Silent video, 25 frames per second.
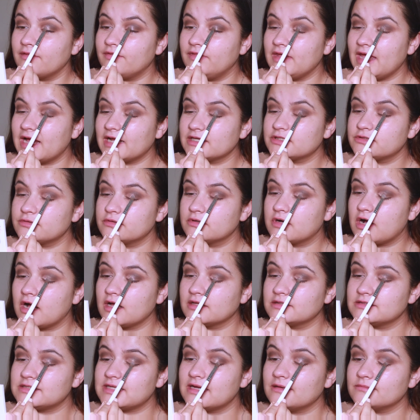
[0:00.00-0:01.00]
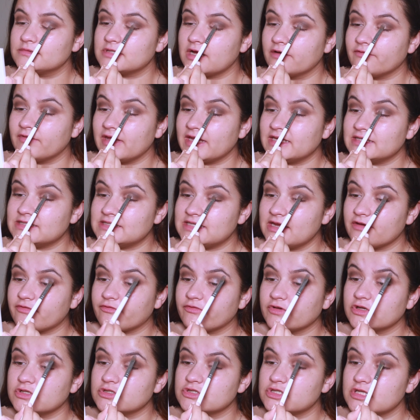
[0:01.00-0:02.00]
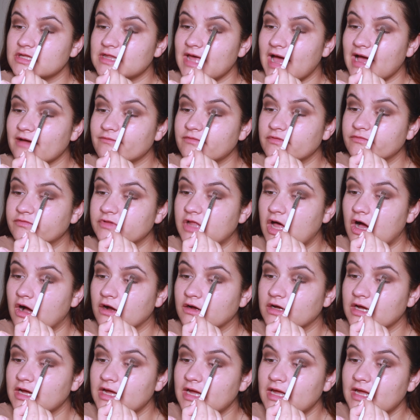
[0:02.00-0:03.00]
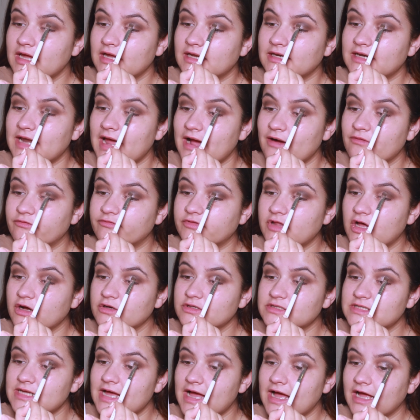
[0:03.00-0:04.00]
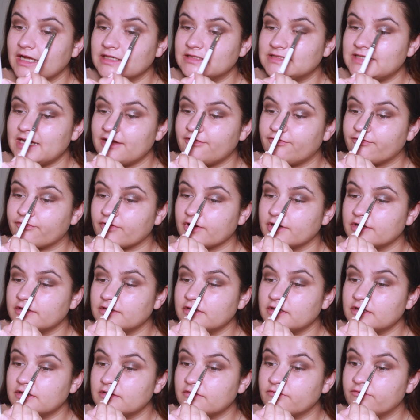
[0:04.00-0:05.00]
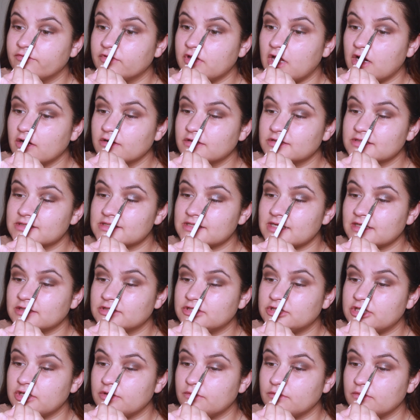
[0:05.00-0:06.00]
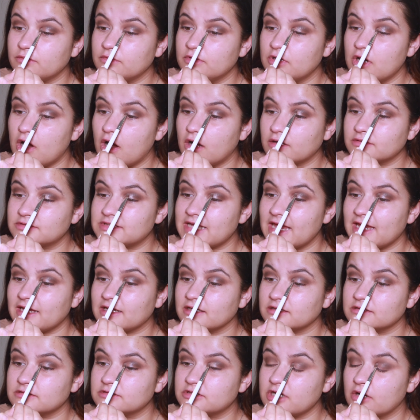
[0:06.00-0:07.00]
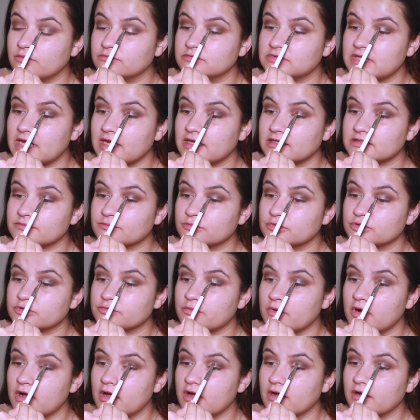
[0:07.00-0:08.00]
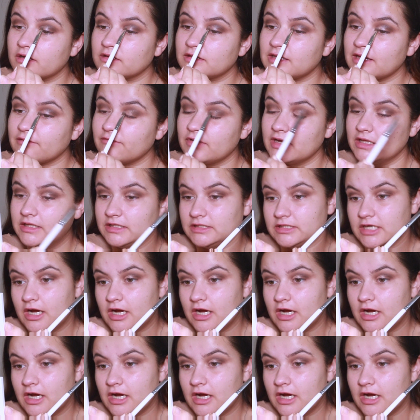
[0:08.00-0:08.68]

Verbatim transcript: the actual concept of it is different to that of a vlog. Now vlogs are different. Vlogs do not take a, don't take as much work. They really